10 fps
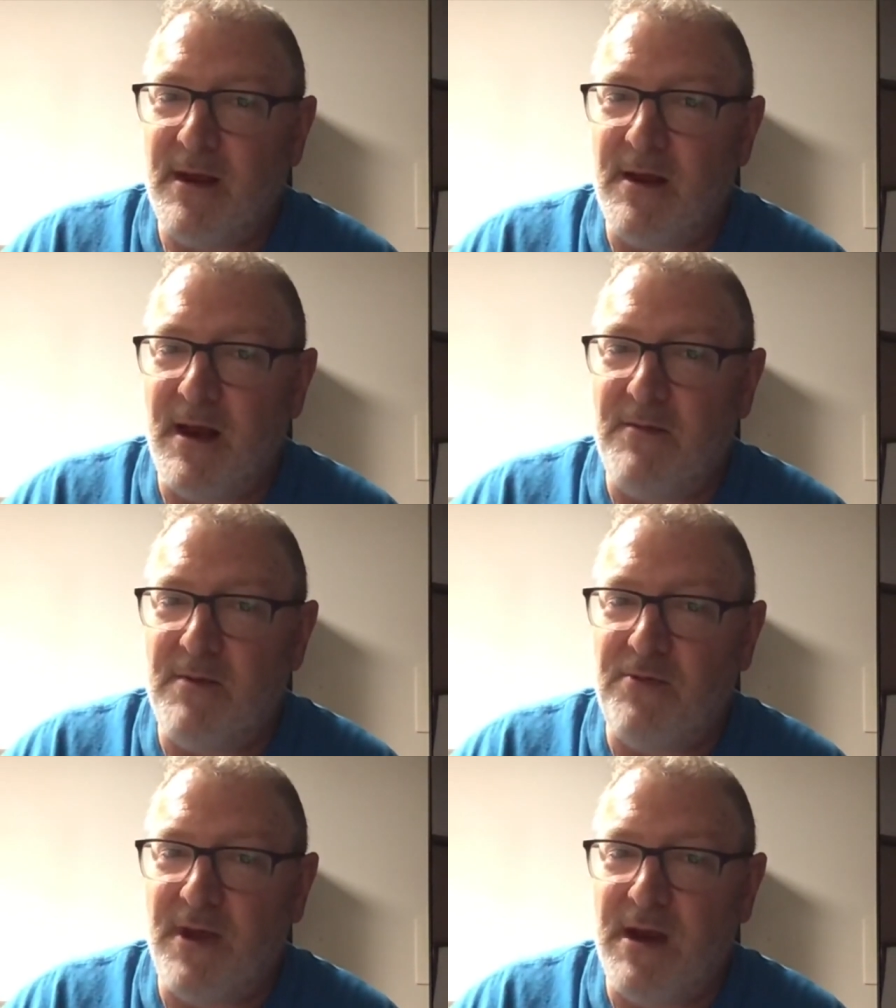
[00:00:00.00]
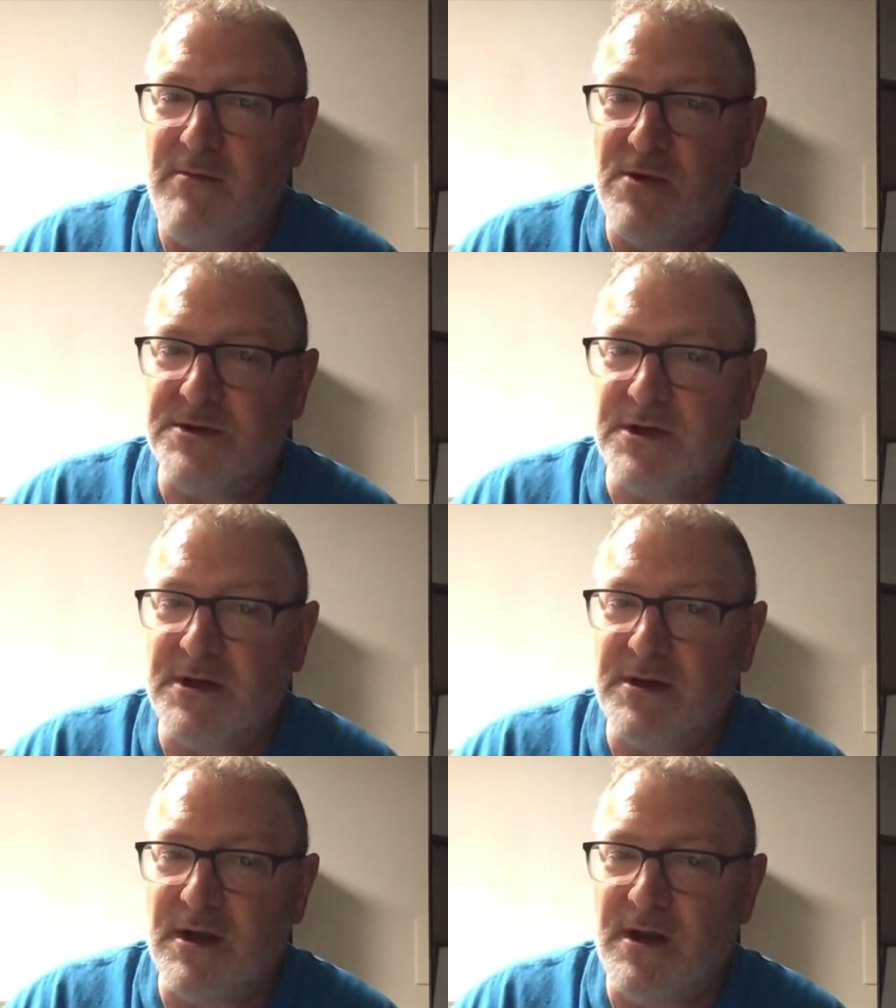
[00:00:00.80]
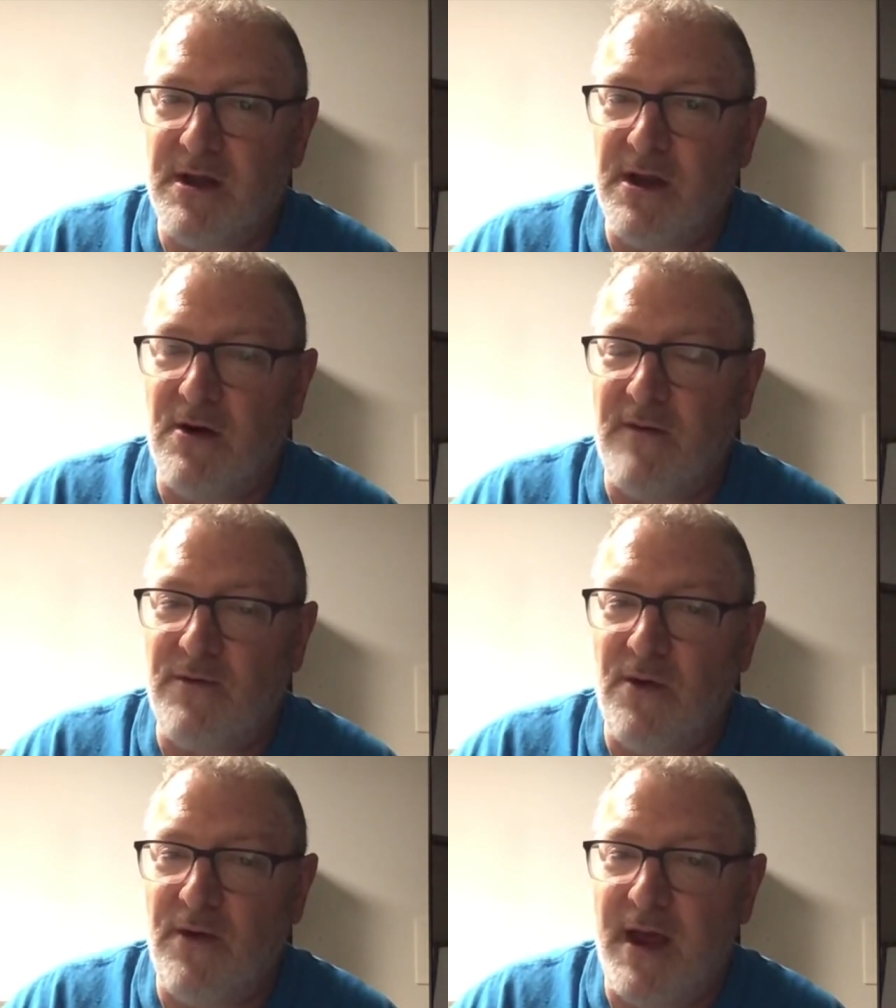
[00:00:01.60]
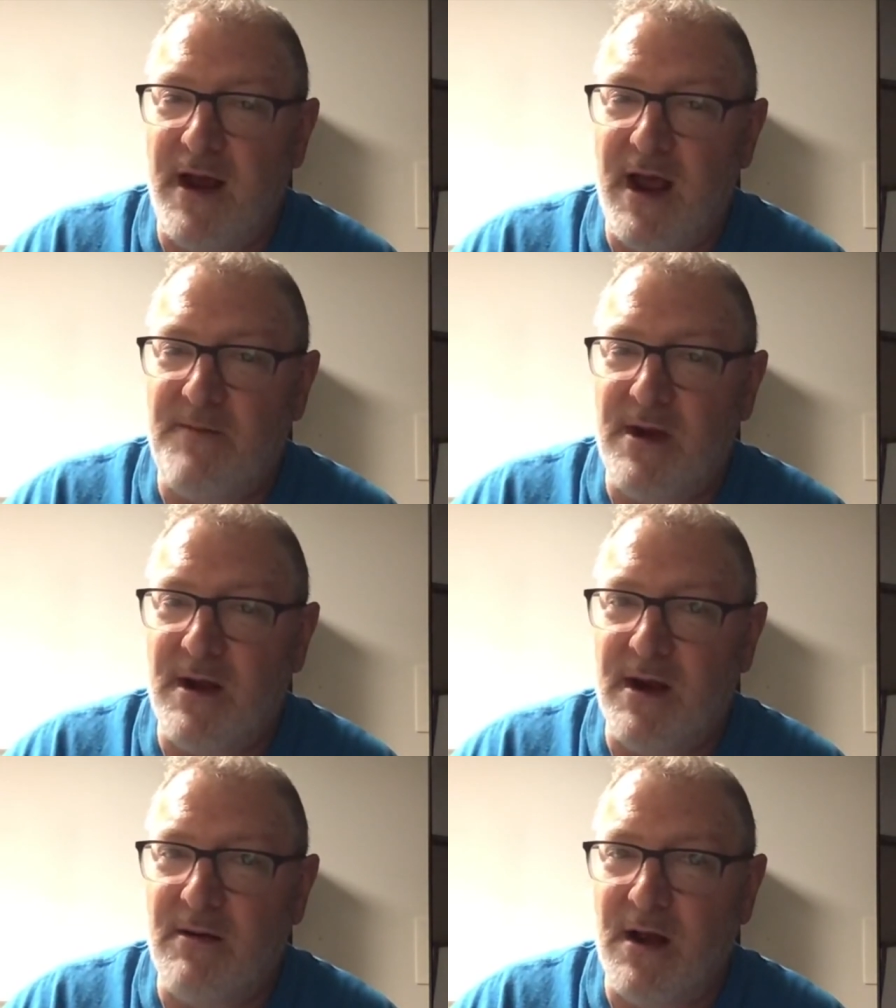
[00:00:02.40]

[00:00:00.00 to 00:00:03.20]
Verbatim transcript: I've been playing music. Uh, the year after all that happened, I,